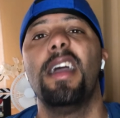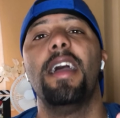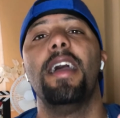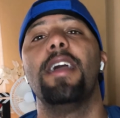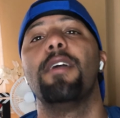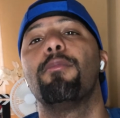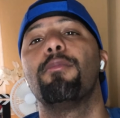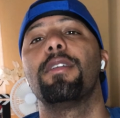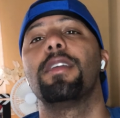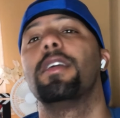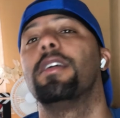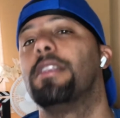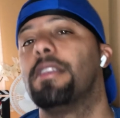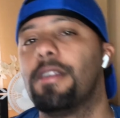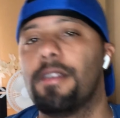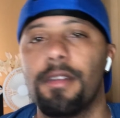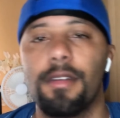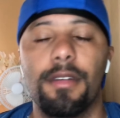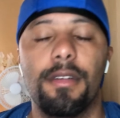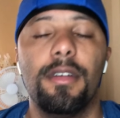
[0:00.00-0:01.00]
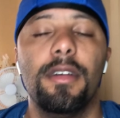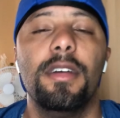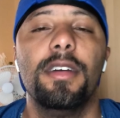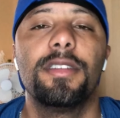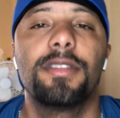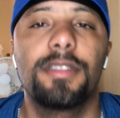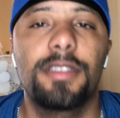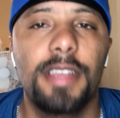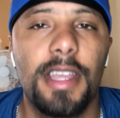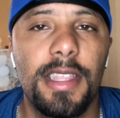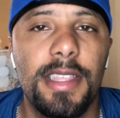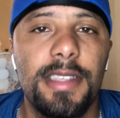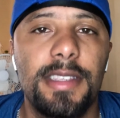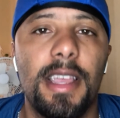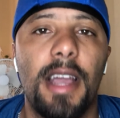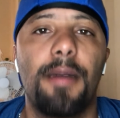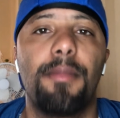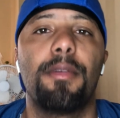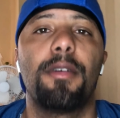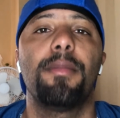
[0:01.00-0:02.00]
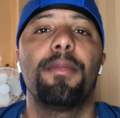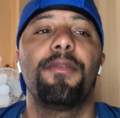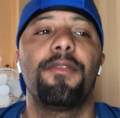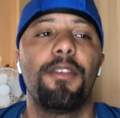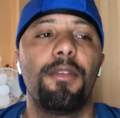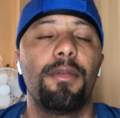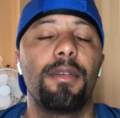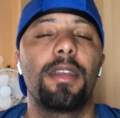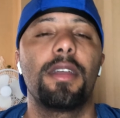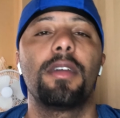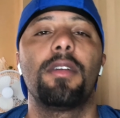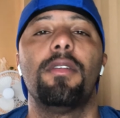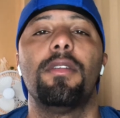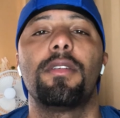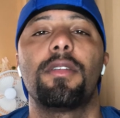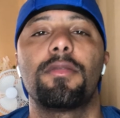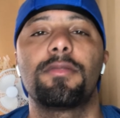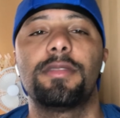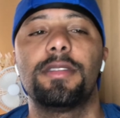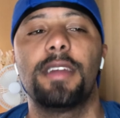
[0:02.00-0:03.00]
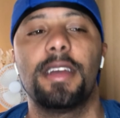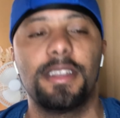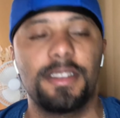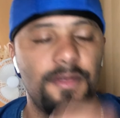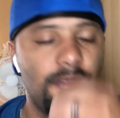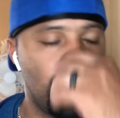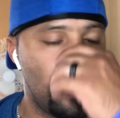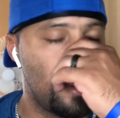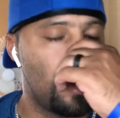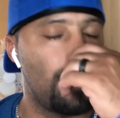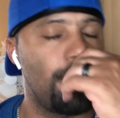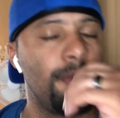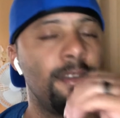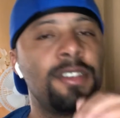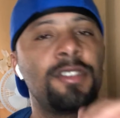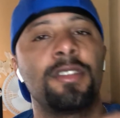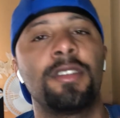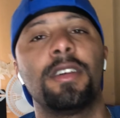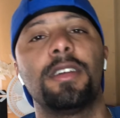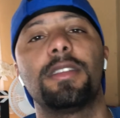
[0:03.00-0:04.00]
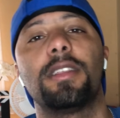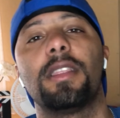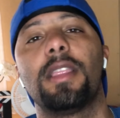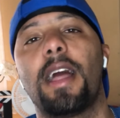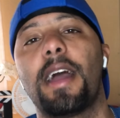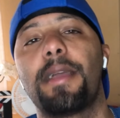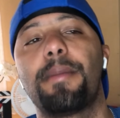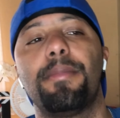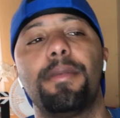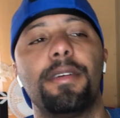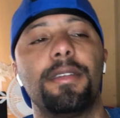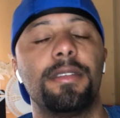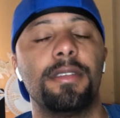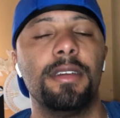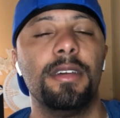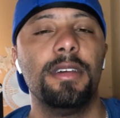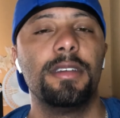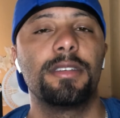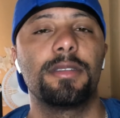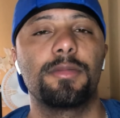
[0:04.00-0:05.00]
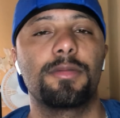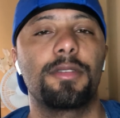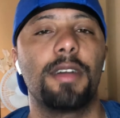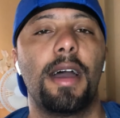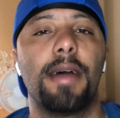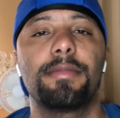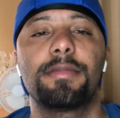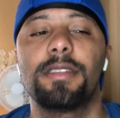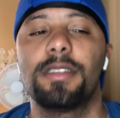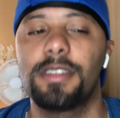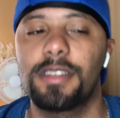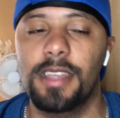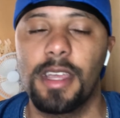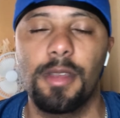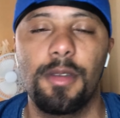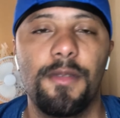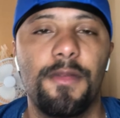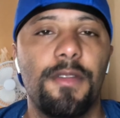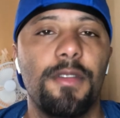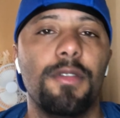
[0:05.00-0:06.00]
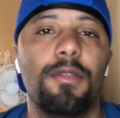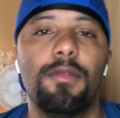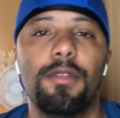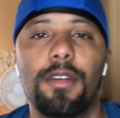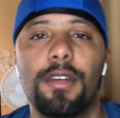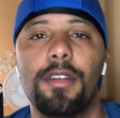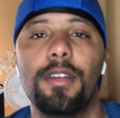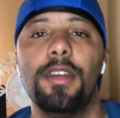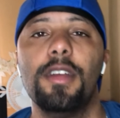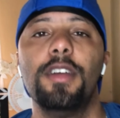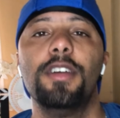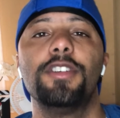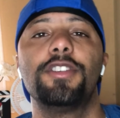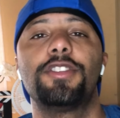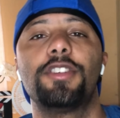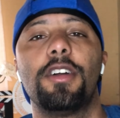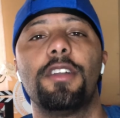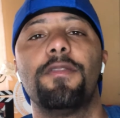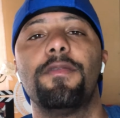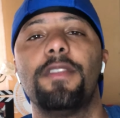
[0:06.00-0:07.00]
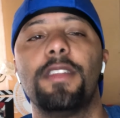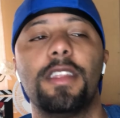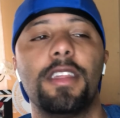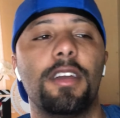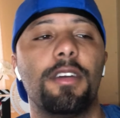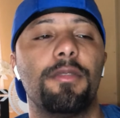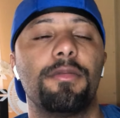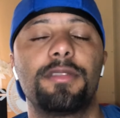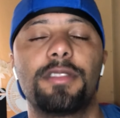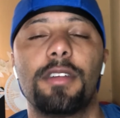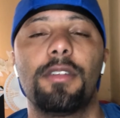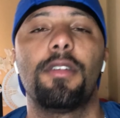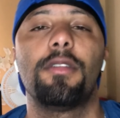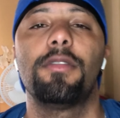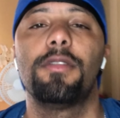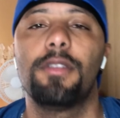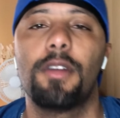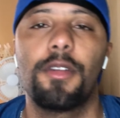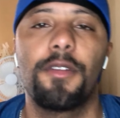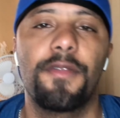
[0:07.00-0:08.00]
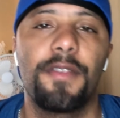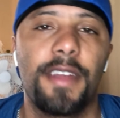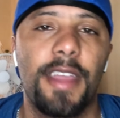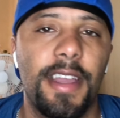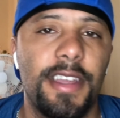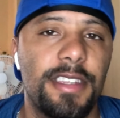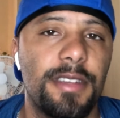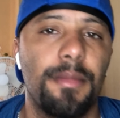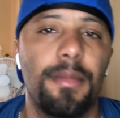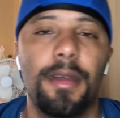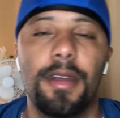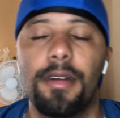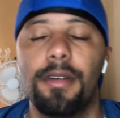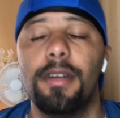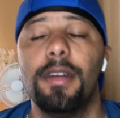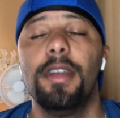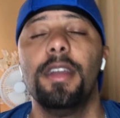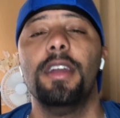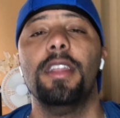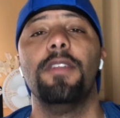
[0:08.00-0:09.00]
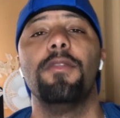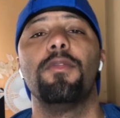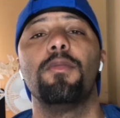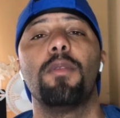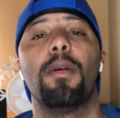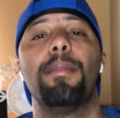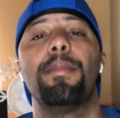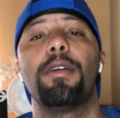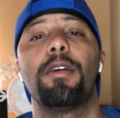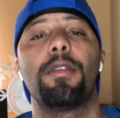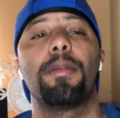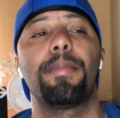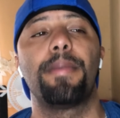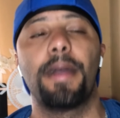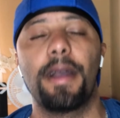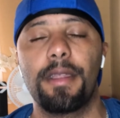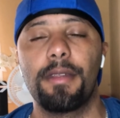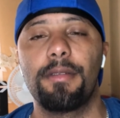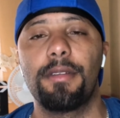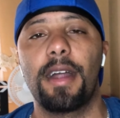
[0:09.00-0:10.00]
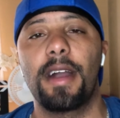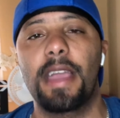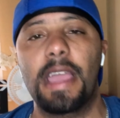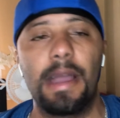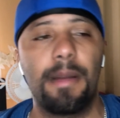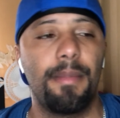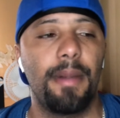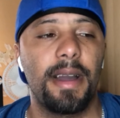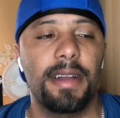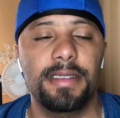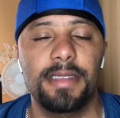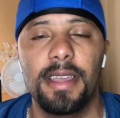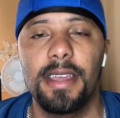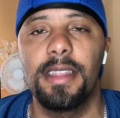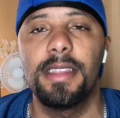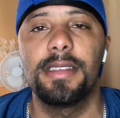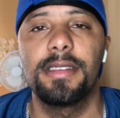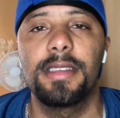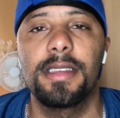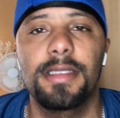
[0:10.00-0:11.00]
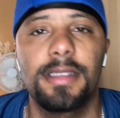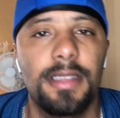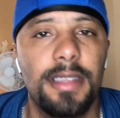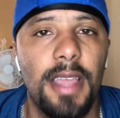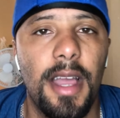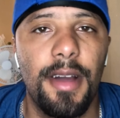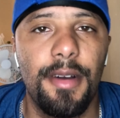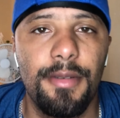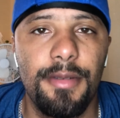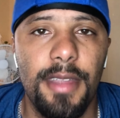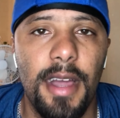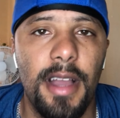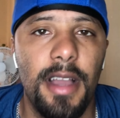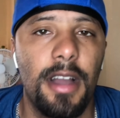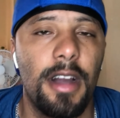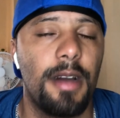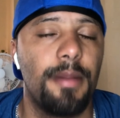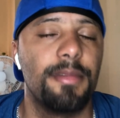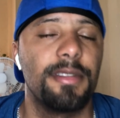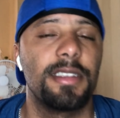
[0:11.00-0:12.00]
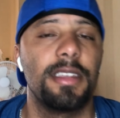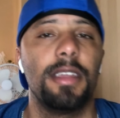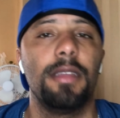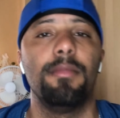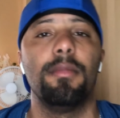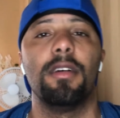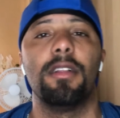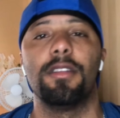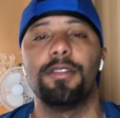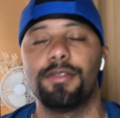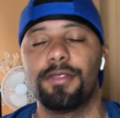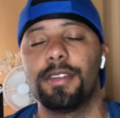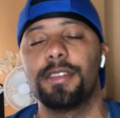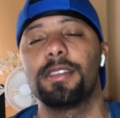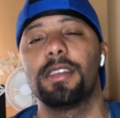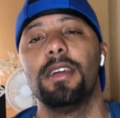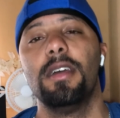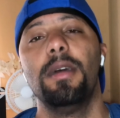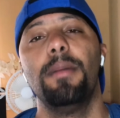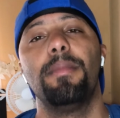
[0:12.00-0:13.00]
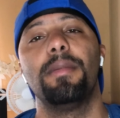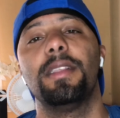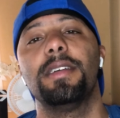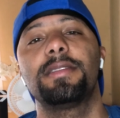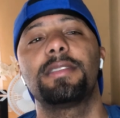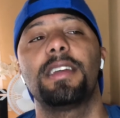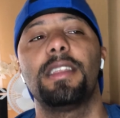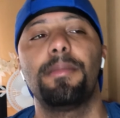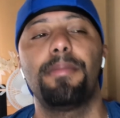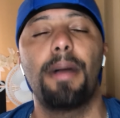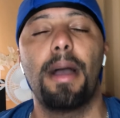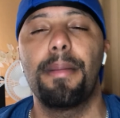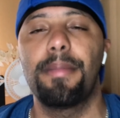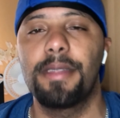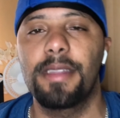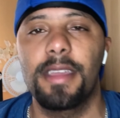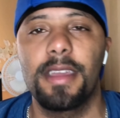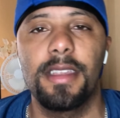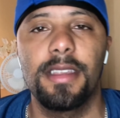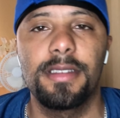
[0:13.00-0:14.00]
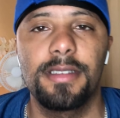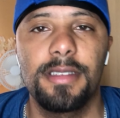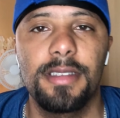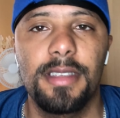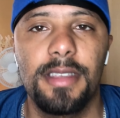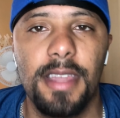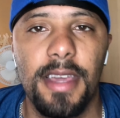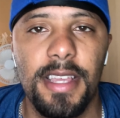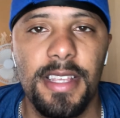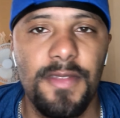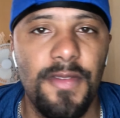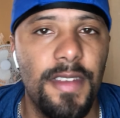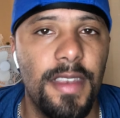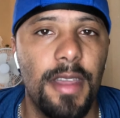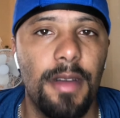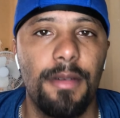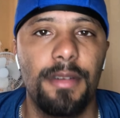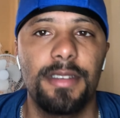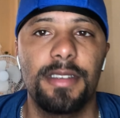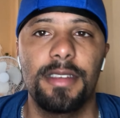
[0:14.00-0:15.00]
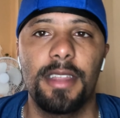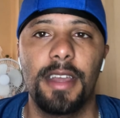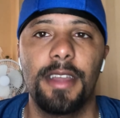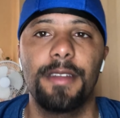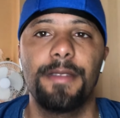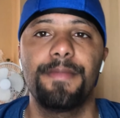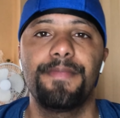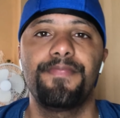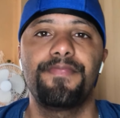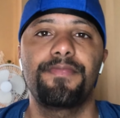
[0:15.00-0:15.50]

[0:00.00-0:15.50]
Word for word: and we in here. So check this out, bro. Before we get going on today's video, be sure to hit the like button, subscribe to the channel if you're new here, share the video, turn on your notification bell, and if you want me on the panel, knockoutboxing86 at yahoo.com is the email address. But let's get it popping and get into today's video. And today,